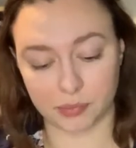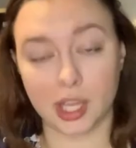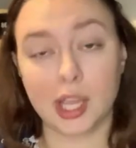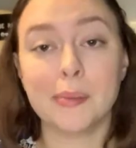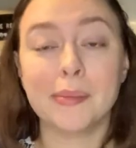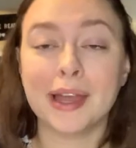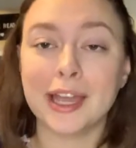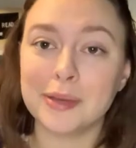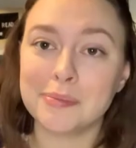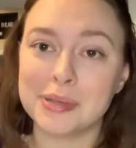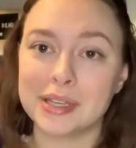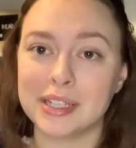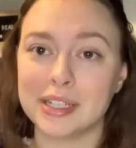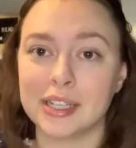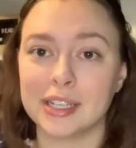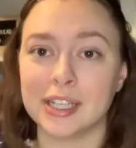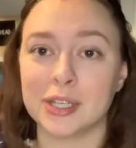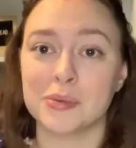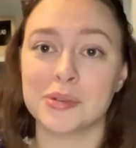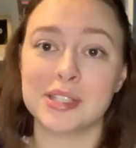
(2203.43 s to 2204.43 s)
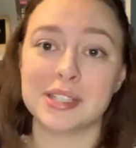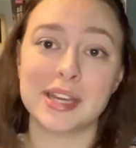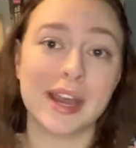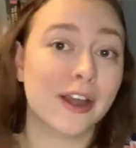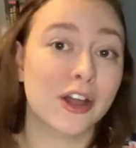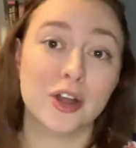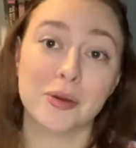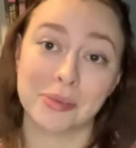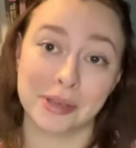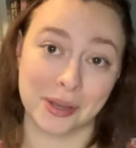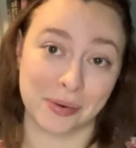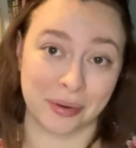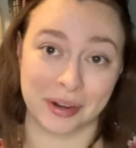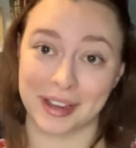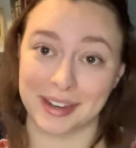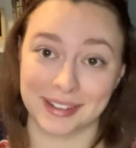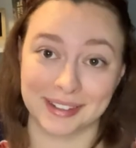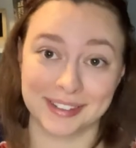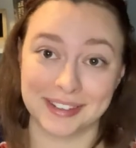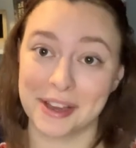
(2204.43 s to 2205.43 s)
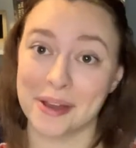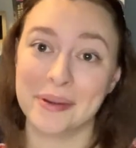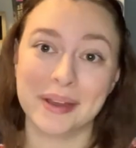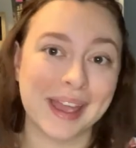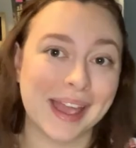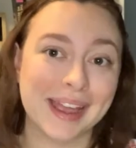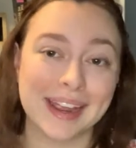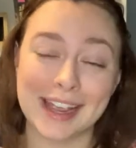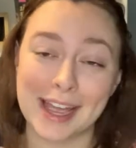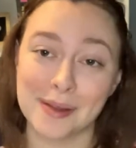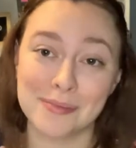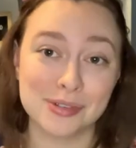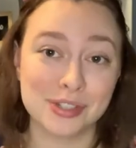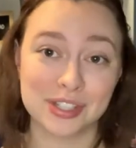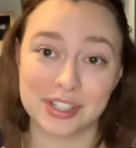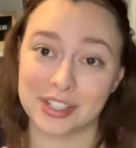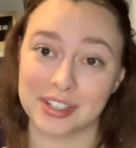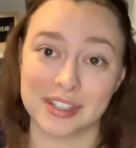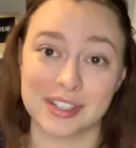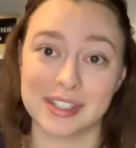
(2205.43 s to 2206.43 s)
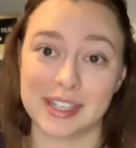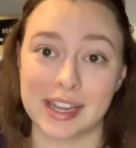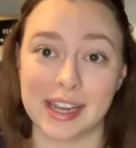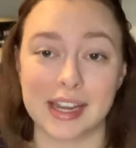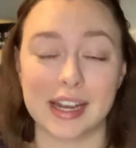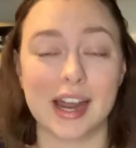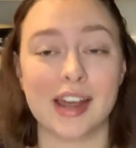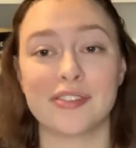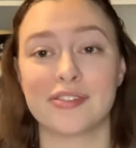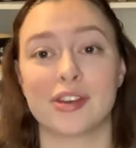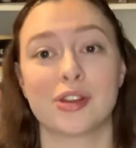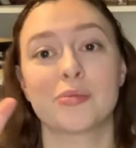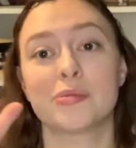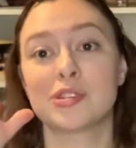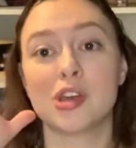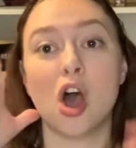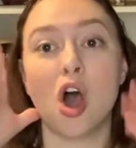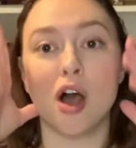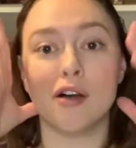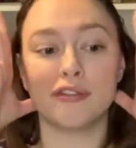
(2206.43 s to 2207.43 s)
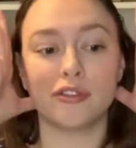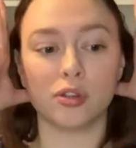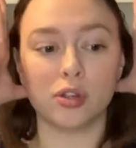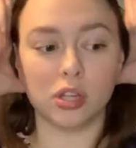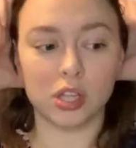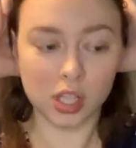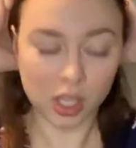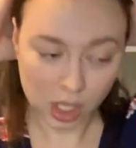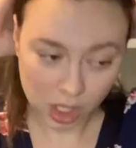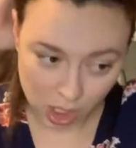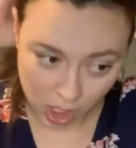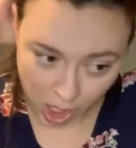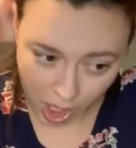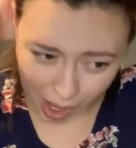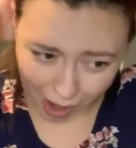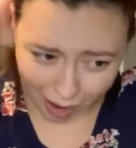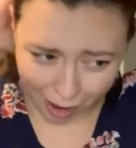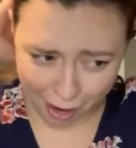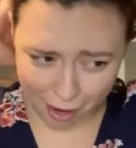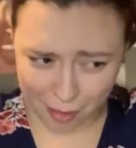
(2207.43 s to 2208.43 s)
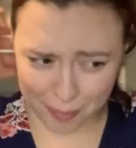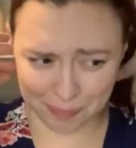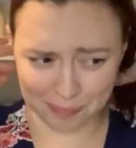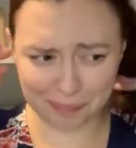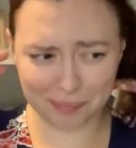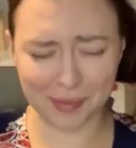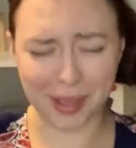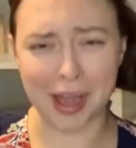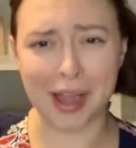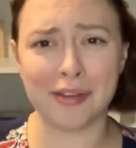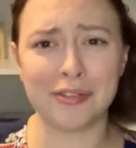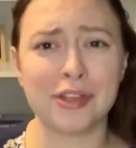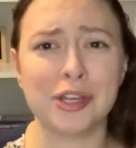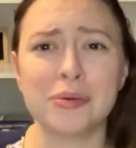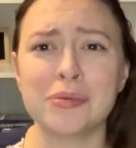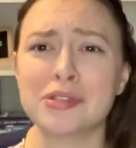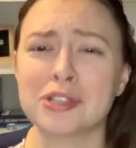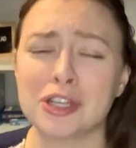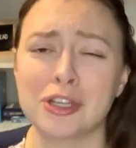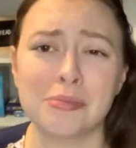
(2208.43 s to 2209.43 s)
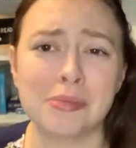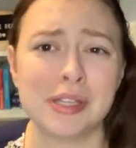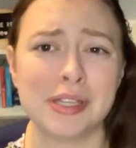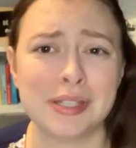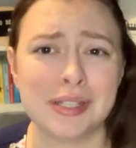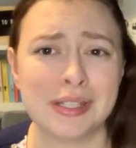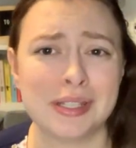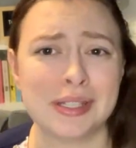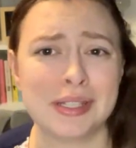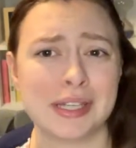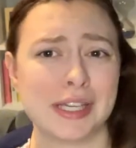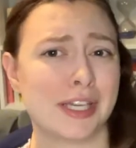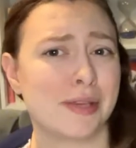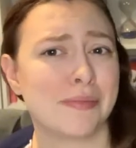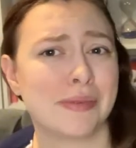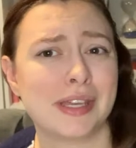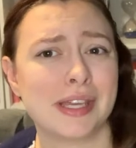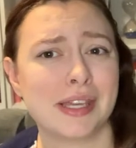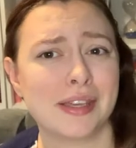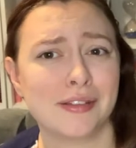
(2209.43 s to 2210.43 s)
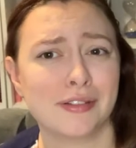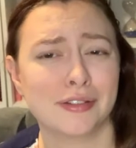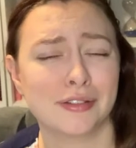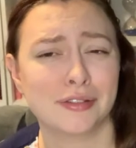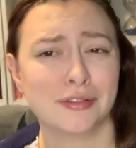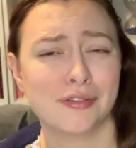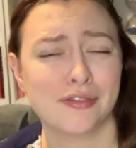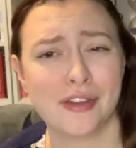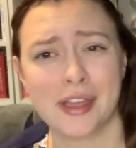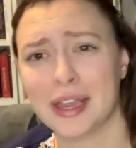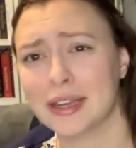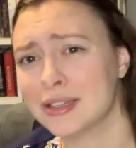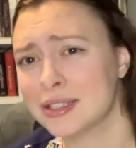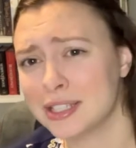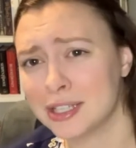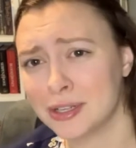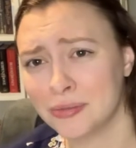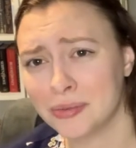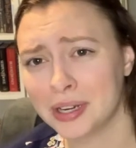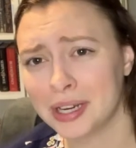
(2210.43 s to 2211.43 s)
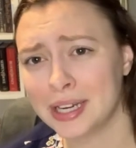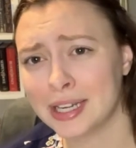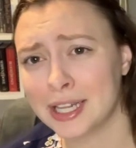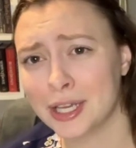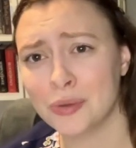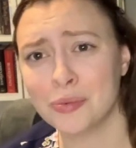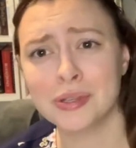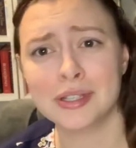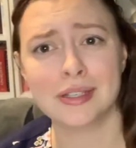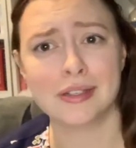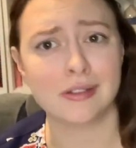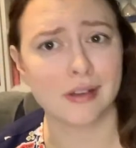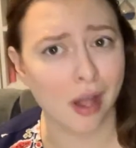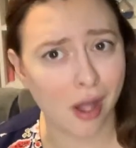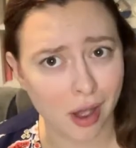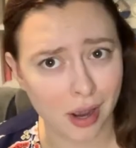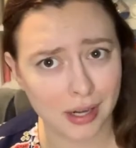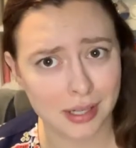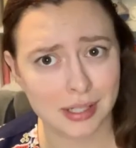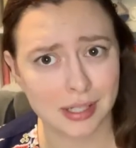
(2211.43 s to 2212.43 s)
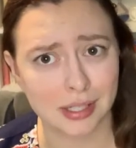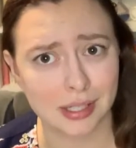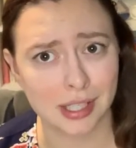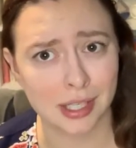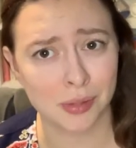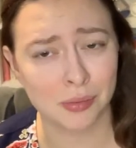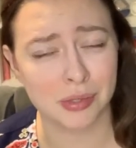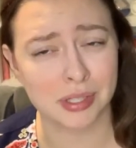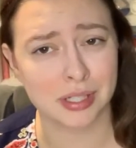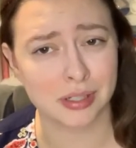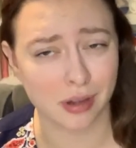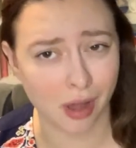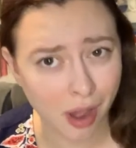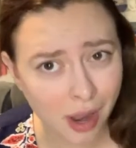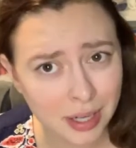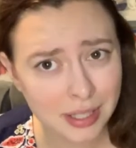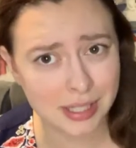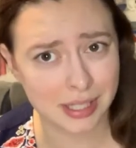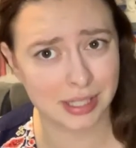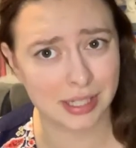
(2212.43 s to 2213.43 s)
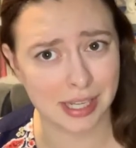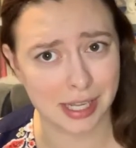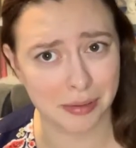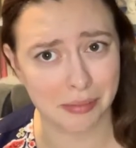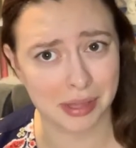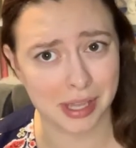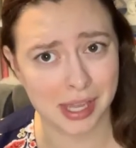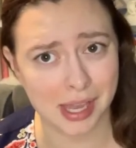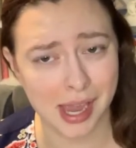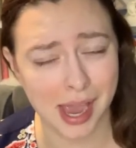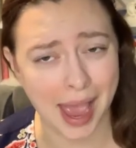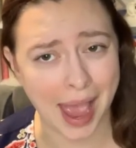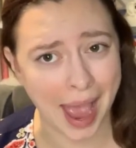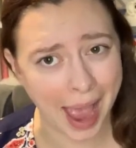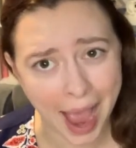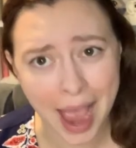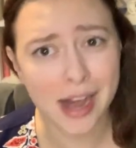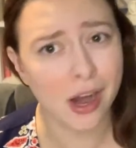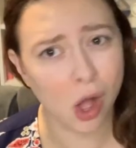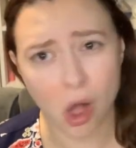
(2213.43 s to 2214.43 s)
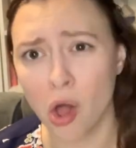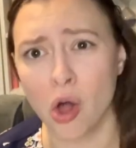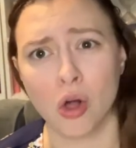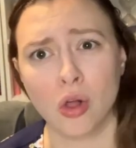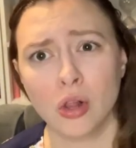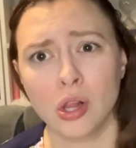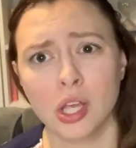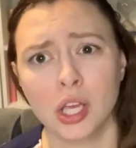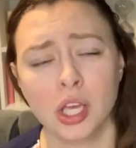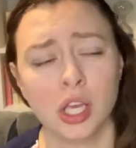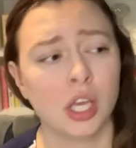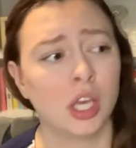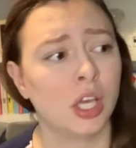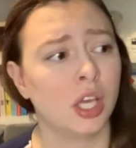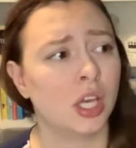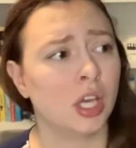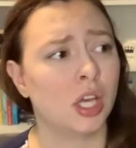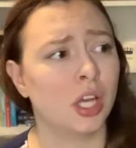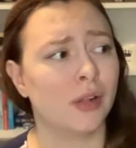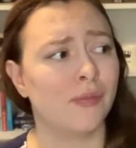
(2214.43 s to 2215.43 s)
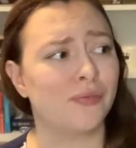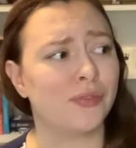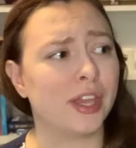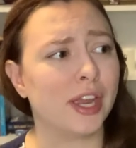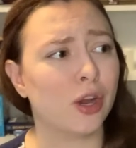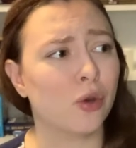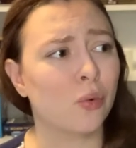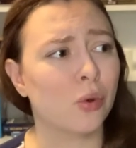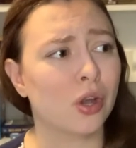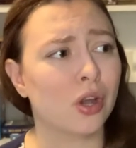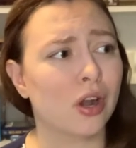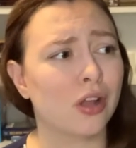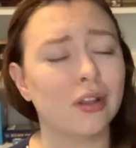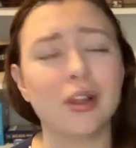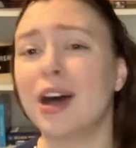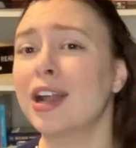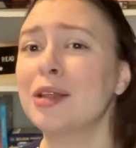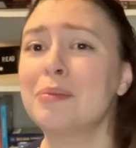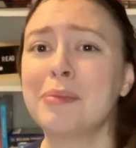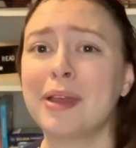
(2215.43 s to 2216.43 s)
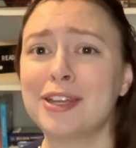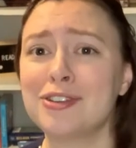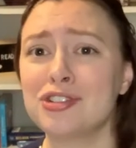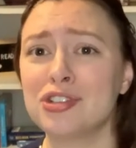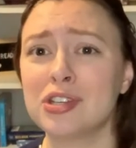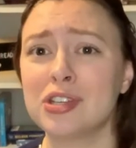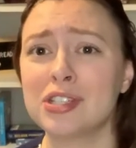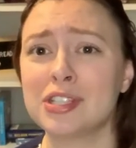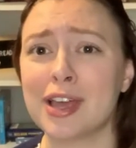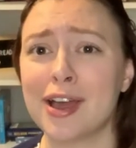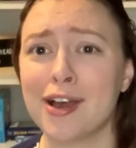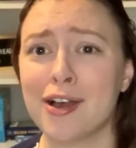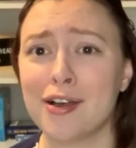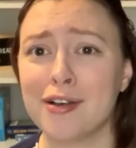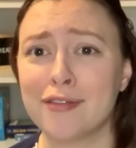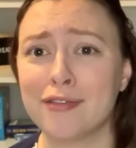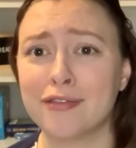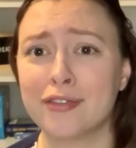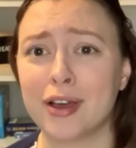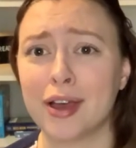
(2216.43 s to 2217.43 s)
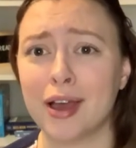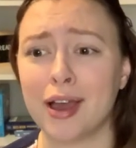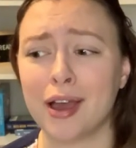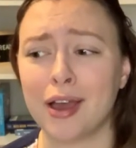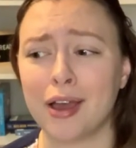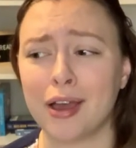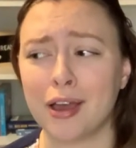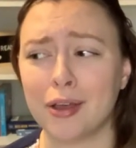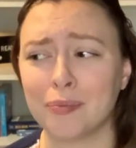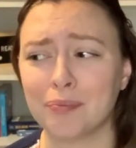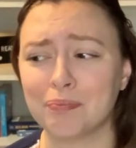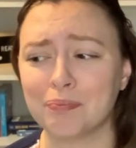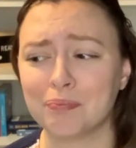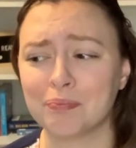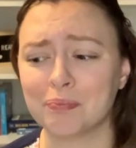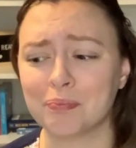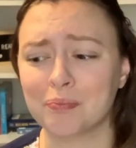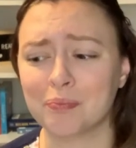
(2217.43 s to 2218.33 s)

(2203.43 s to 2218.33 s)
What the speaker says: in my opinion, it was terribly written, okay? I'm just gonna say it. I thought it was awful. I thought it was gonna be a steamy fantasy read. It was not. It was not steamy at all. There were a lot of mentions of, what